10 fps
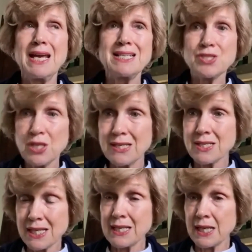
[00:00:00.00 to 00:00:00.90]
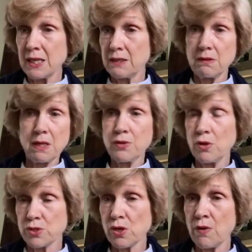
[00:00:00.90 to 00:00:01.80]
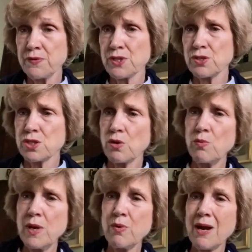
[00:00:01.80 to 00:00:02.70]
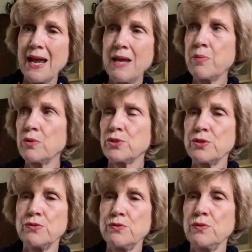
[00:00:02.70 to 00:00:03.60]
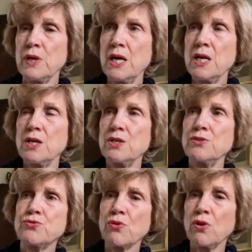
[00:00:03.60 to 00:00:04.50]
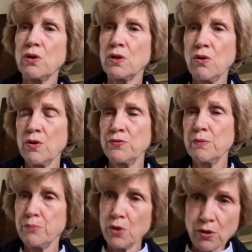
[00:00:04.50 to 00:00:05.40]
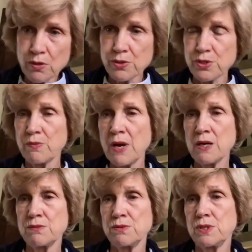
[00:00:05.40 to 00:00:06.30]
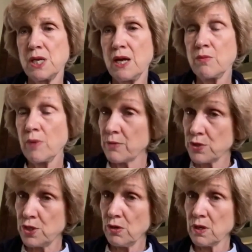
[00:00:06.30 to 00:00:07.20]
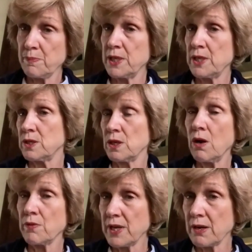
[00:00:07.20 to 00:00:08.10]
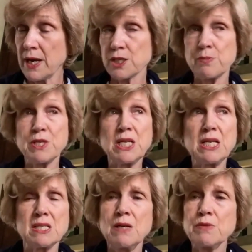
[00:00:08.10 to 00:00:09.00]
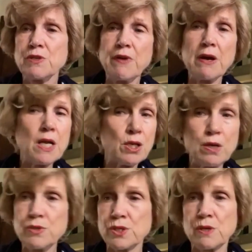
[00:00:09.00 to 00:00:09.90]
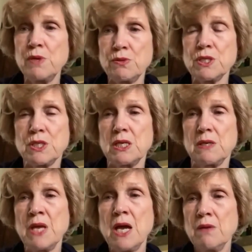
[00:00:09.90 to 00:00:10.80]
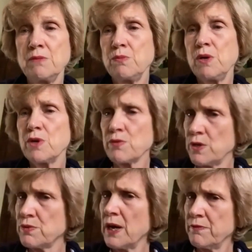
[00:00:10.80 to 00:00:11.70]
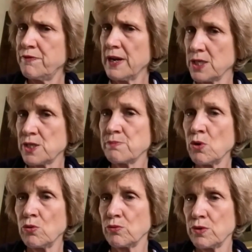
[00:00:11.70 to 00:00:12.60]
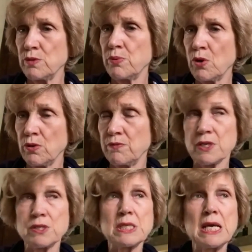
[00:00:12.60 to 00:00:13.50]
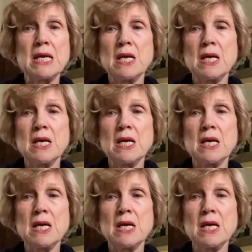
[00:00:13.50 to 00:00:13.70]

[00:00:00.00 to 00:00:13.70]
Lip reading: sitting in those offices. So we were able to draw on the bureaus around Europe and on their expertise. And it was a very close community. I mean, we were a fairly small group, all of us.